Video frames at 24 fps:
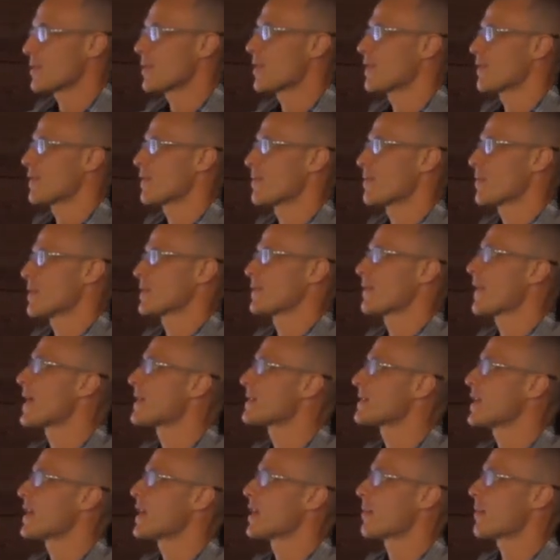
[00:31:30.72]
one of the most
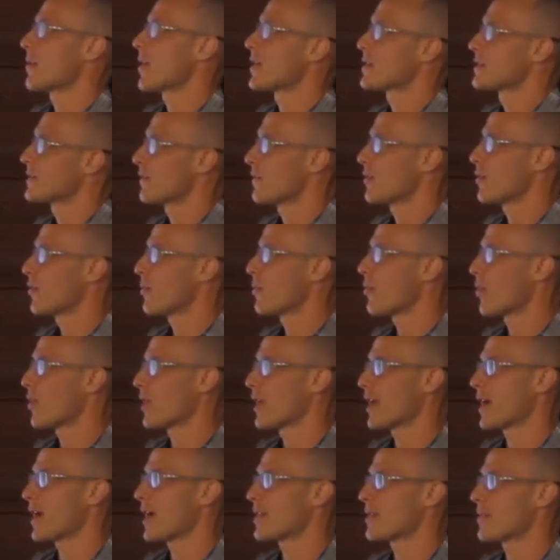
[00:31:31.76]
fascinating parts of the
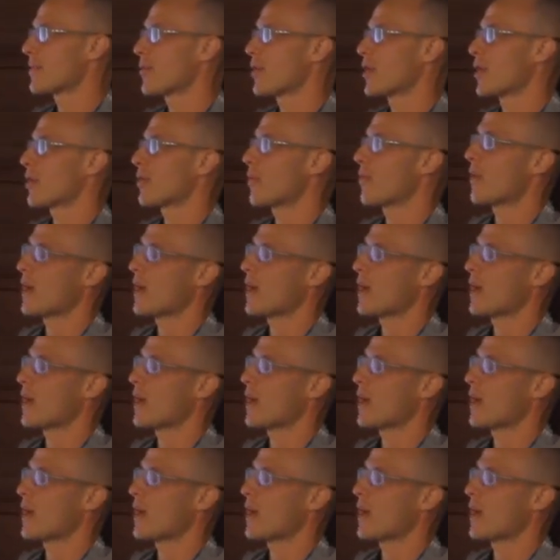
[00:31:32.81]
reporting on the book,